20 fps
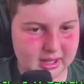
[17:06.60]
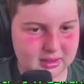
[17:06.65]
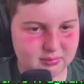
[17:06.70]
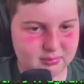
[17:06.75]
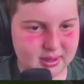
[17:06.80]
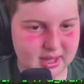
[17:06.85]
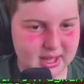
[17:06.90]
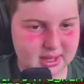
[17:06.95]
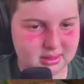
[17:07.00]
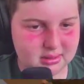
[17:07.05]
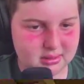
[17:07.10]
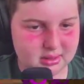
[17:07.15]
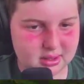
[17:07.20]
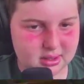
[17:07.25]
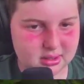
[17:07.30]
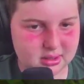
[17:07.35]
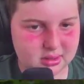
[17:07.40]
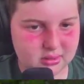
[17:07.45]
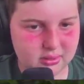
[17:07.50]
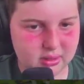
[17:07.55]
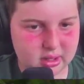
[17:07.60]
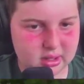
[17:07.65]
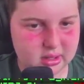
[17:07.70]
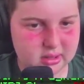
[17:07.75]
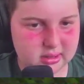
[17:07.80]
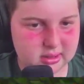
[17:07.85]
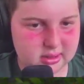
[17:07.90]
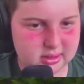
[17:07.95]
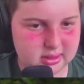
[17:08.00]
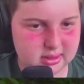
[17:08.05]
Pass you can do on
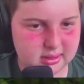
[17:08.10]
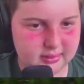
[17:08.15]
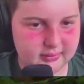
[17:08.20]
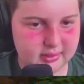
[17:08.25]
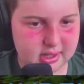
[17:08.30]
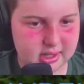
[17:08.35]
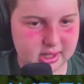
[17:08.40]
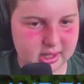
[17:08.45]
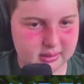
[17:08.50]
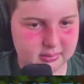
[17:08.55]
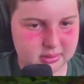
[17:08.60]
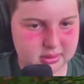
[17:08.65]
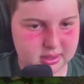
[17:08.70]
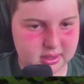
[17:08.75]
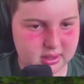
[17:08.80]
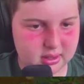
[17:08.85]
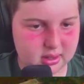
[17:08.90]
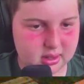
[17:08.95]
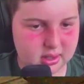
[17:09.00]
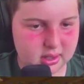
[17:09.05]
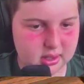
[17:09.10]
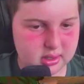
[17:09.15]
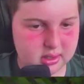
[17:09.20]
the Disneyland app. There are